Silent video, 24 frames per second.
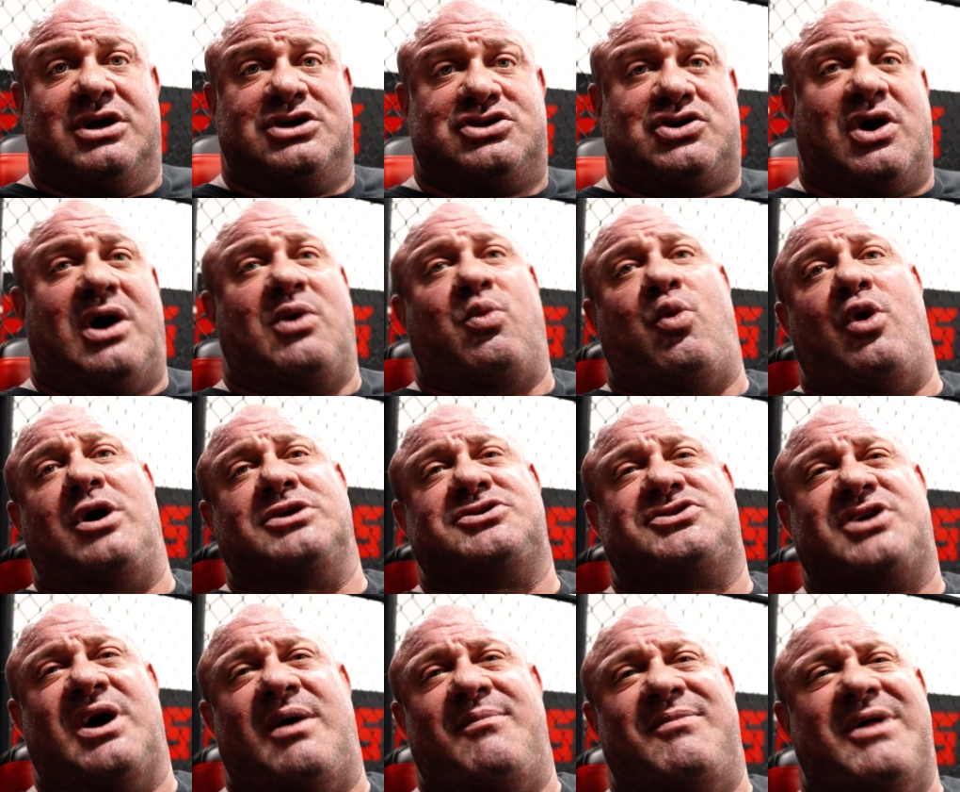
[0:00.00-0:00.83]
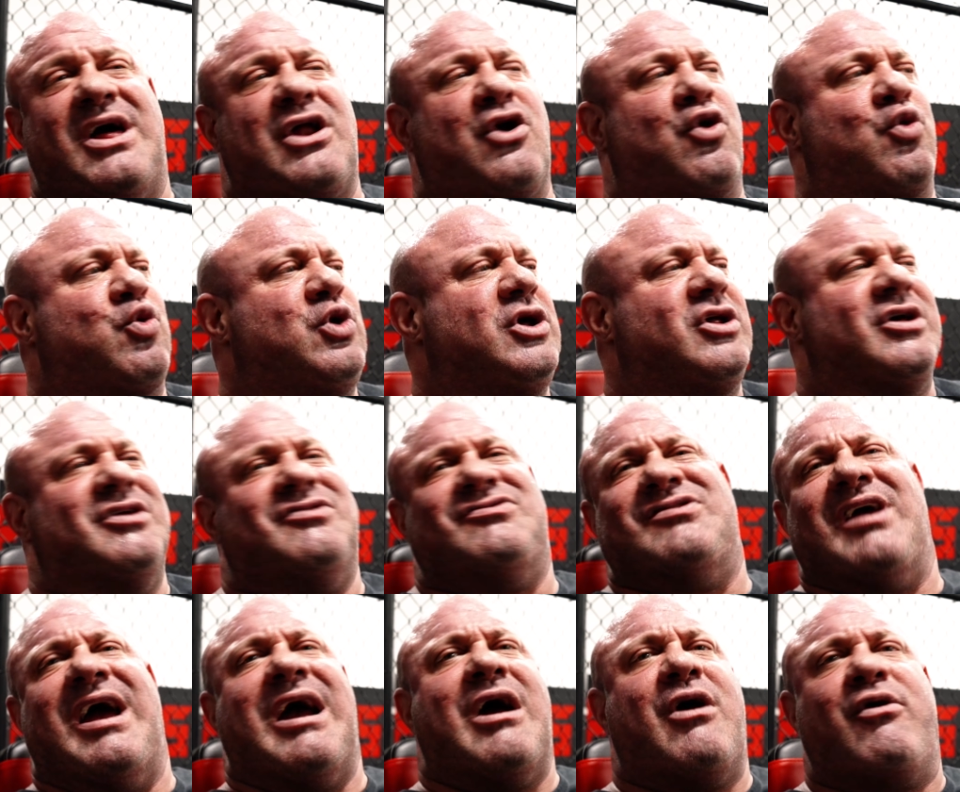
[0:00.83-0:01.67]
So I'd want something that'll really
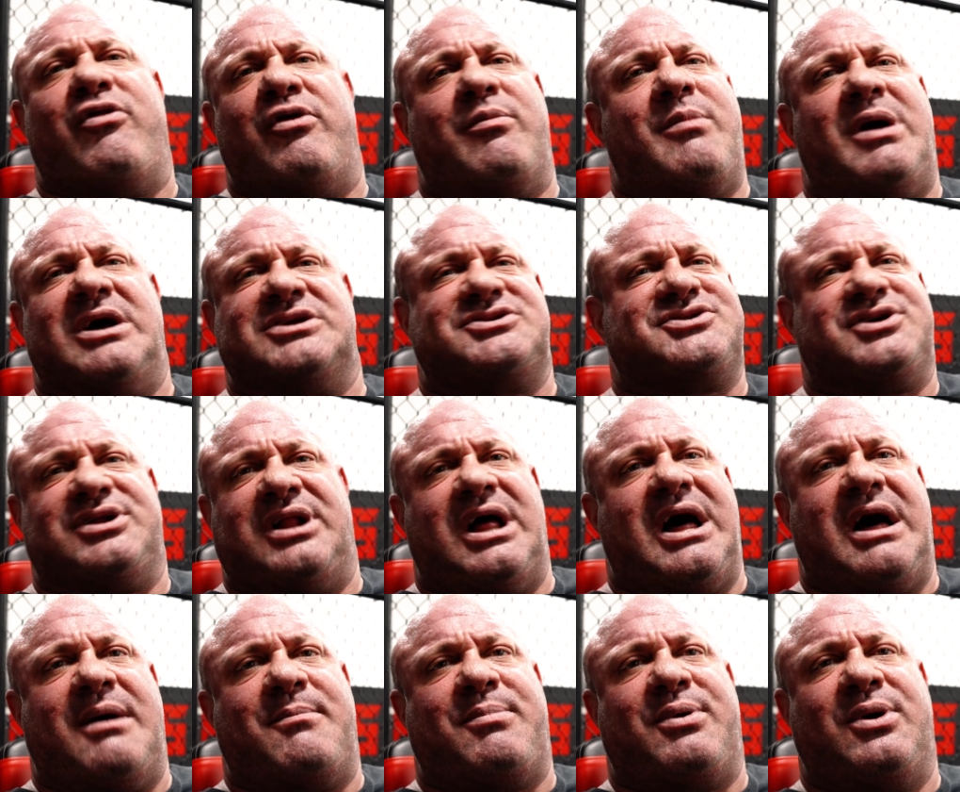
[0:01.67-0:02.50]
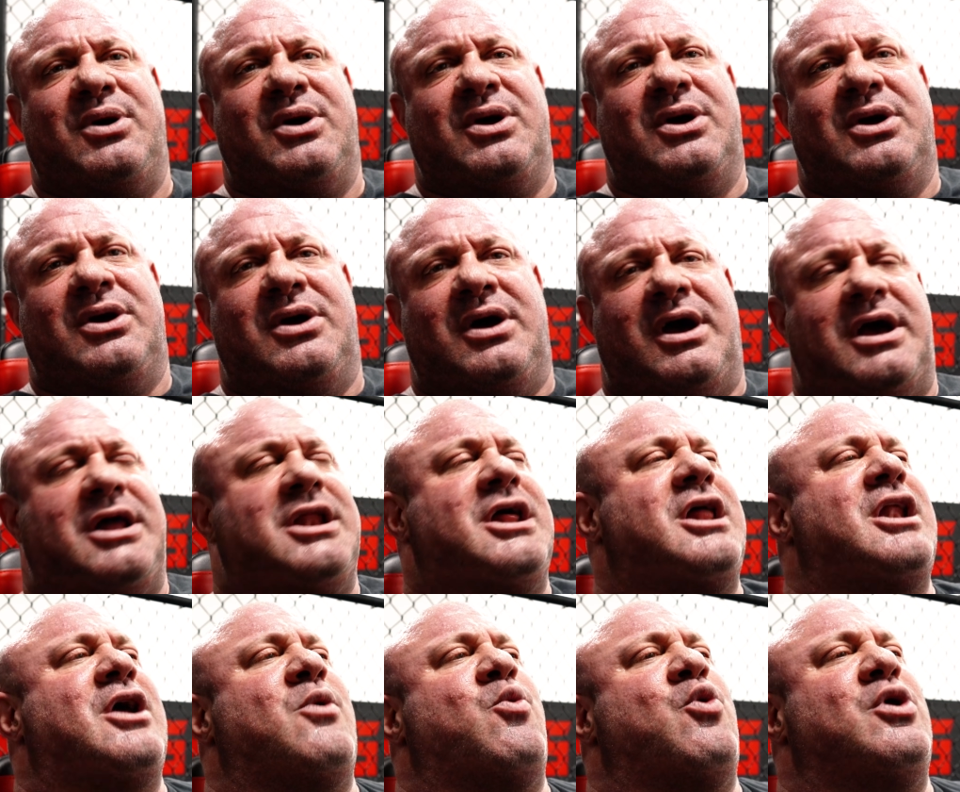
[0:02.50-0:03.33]
tear the muscle up, and
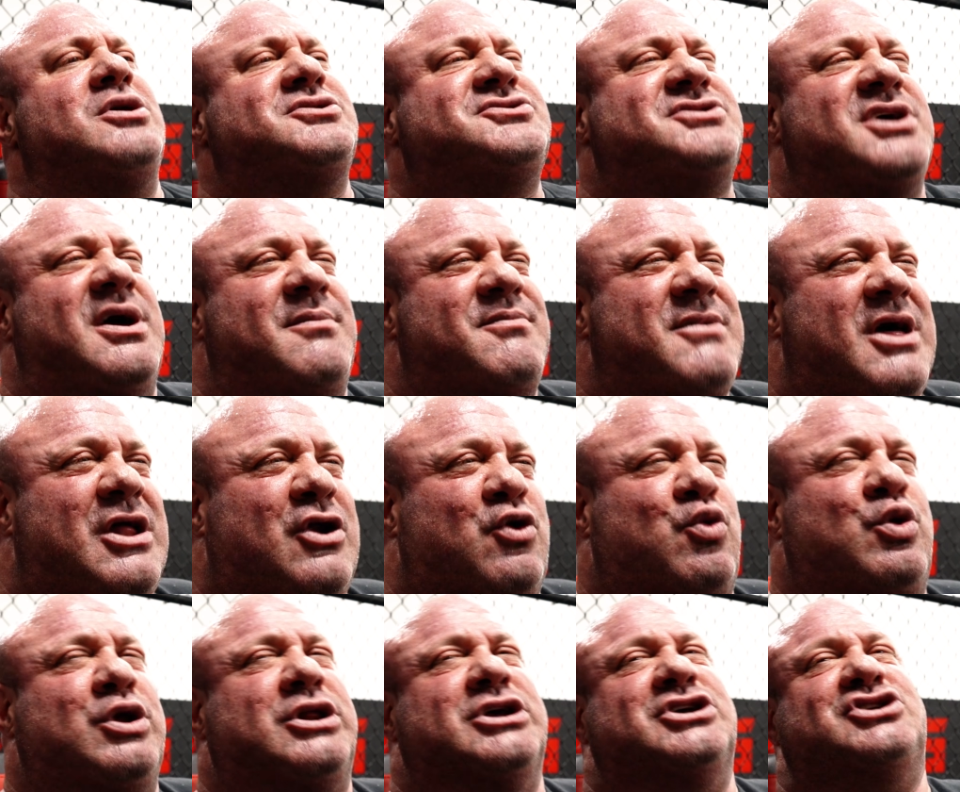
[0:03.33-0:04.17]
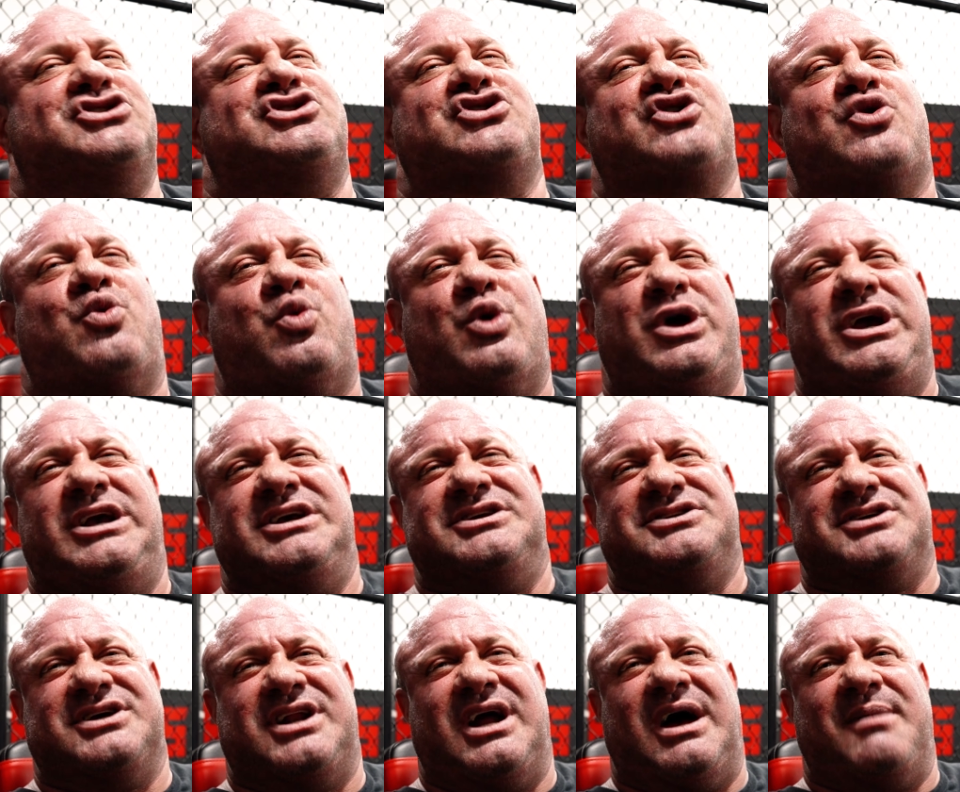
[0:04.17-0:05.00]
then I want something that'll really
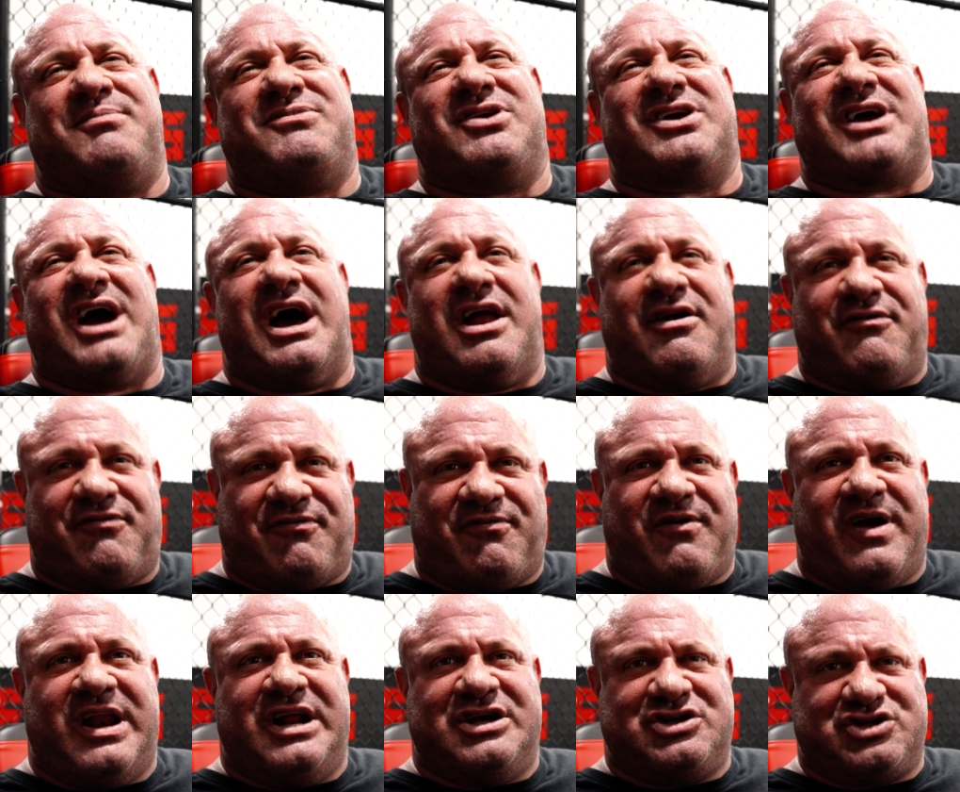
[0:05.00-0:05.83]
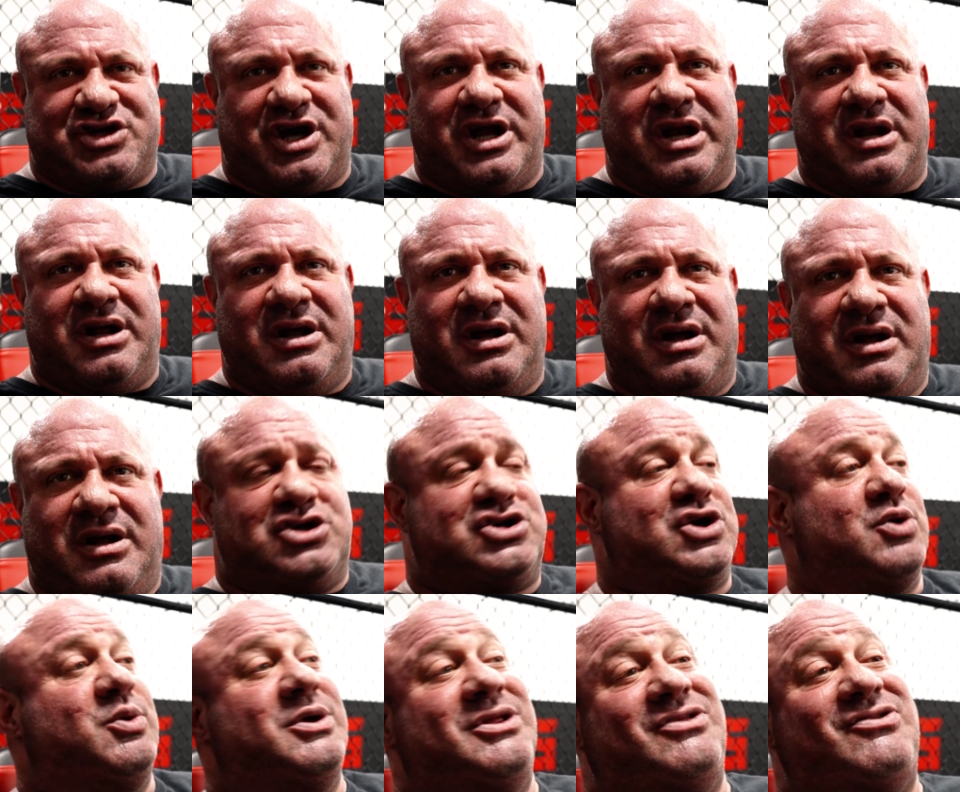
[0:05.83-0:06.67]
squeeze it up to kind of finish it.
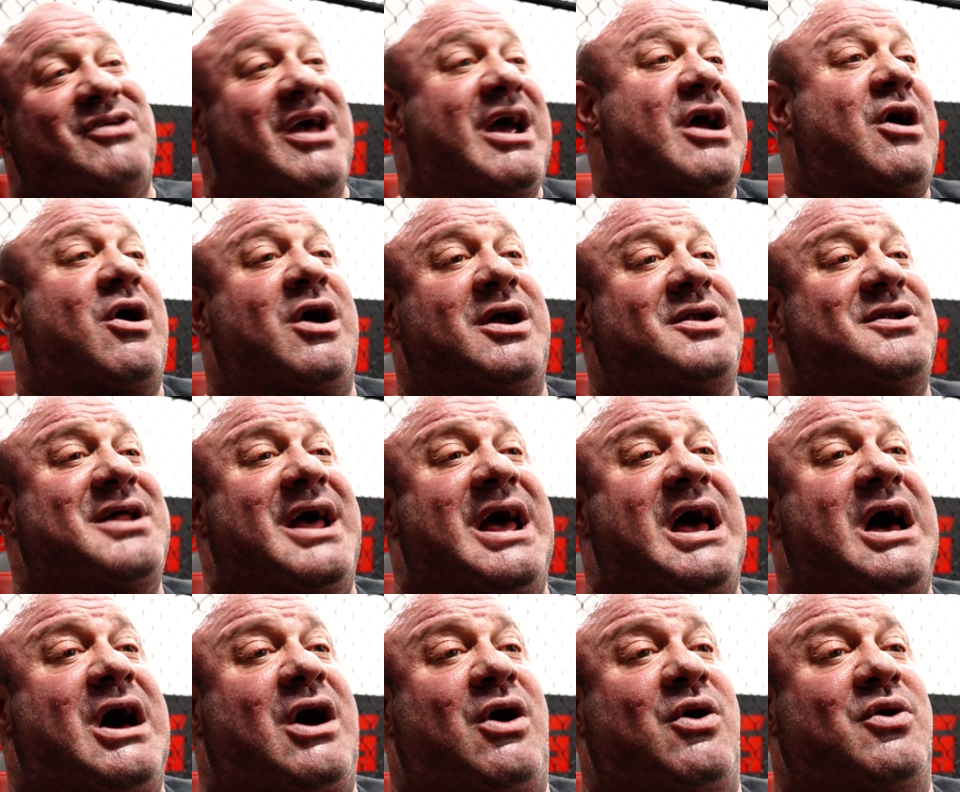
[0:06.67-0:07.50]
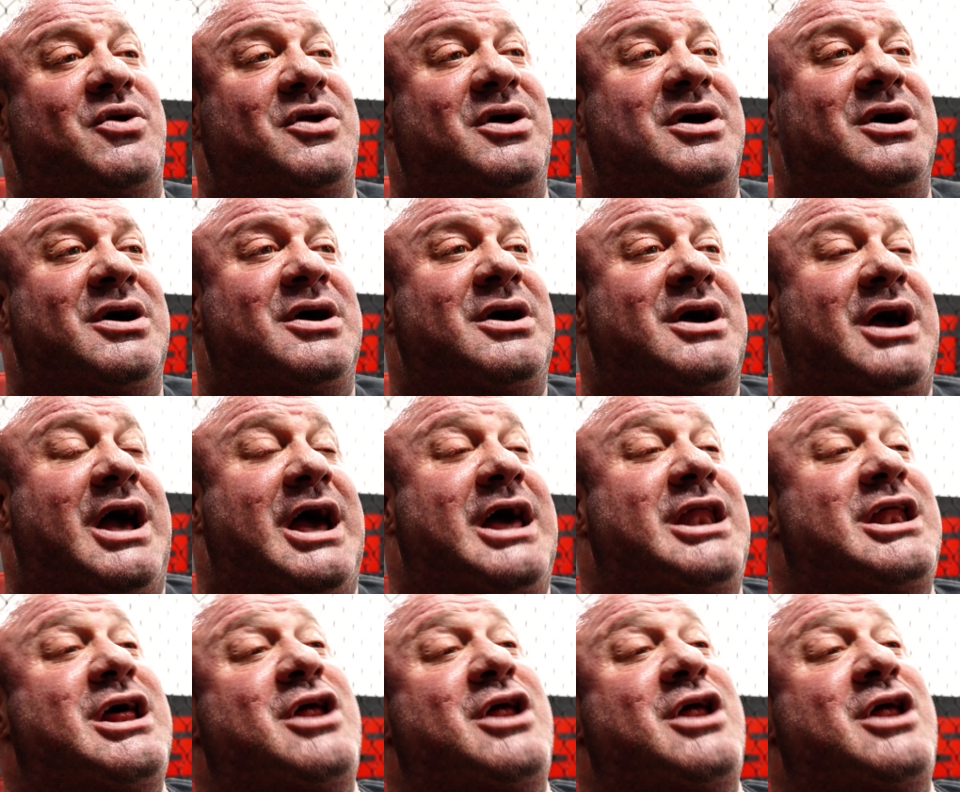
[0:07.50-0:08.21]
So we tear it down, and